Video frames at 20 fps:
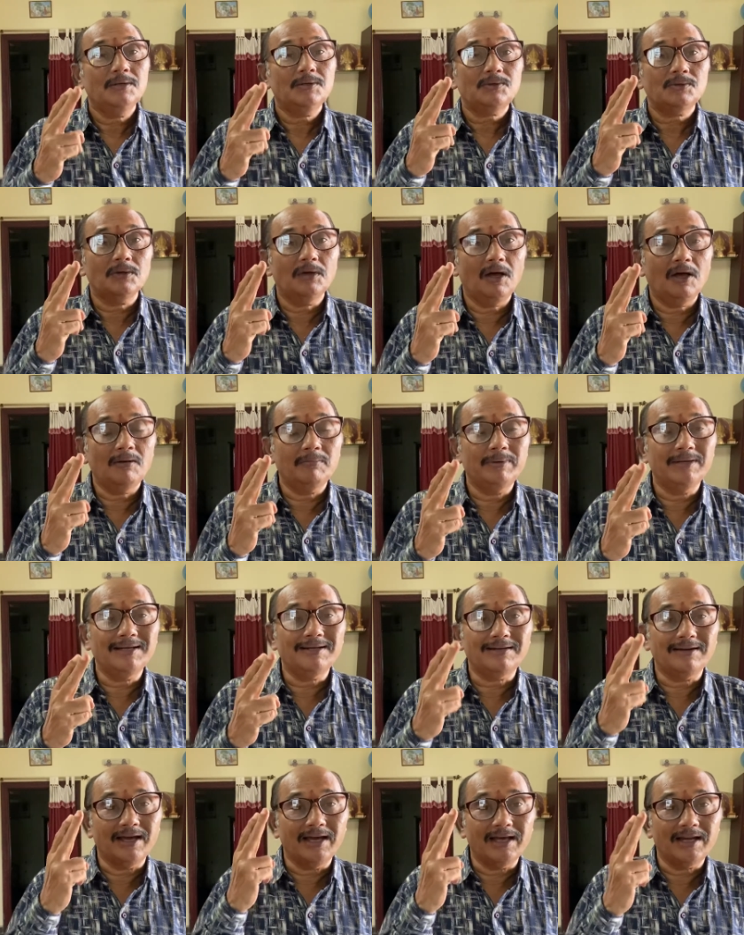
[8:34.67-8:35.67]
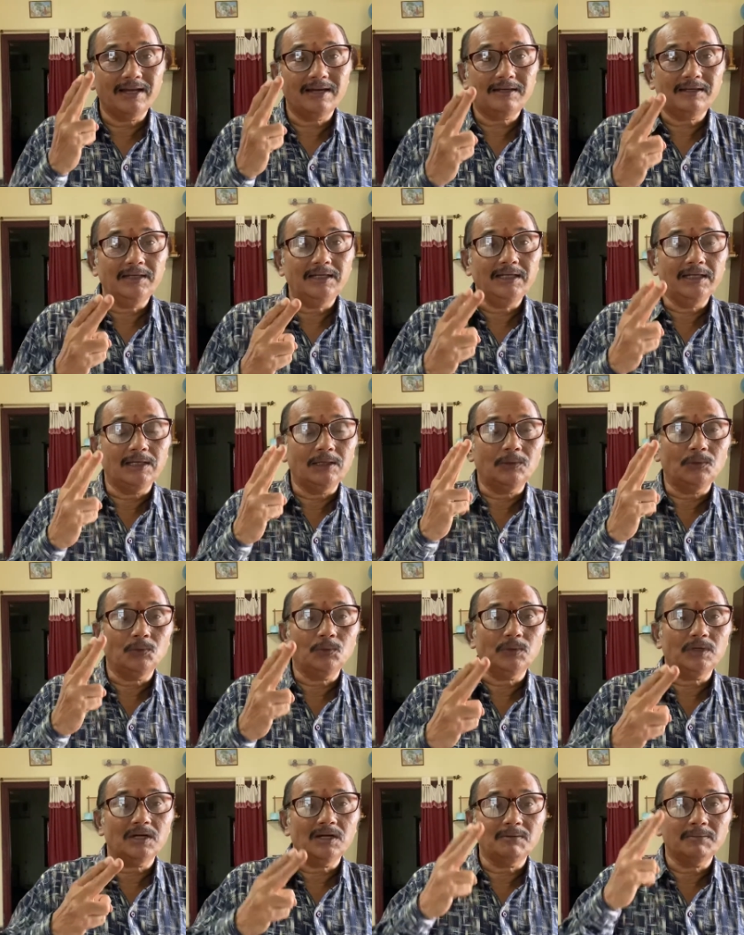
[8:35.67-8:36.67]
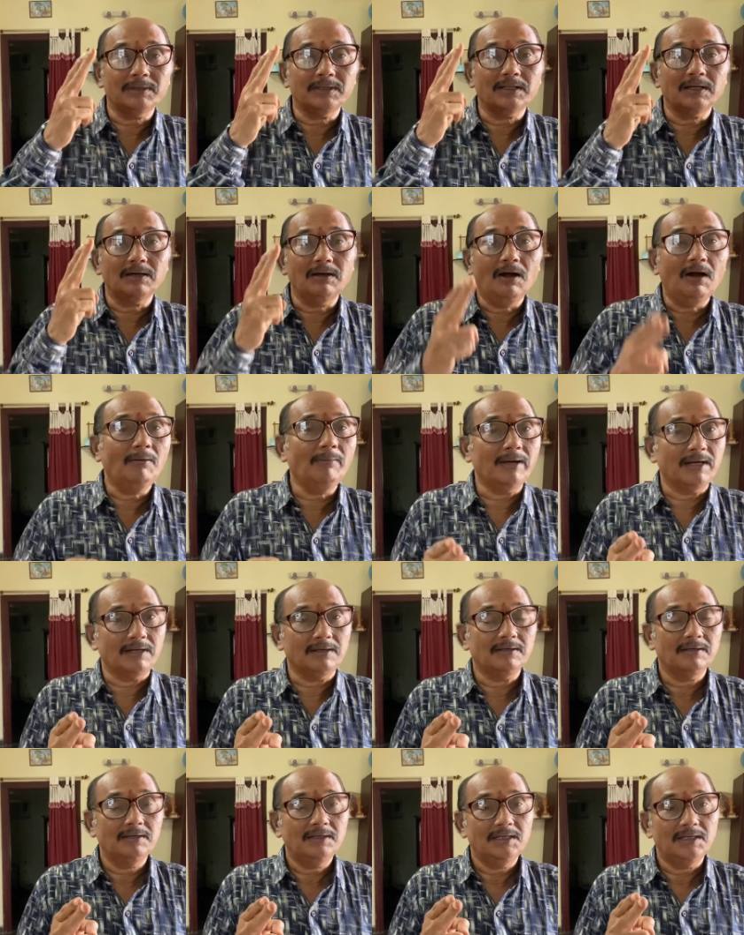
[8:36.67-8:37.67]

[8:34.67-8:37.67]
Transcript: should have been directly recruited by the government.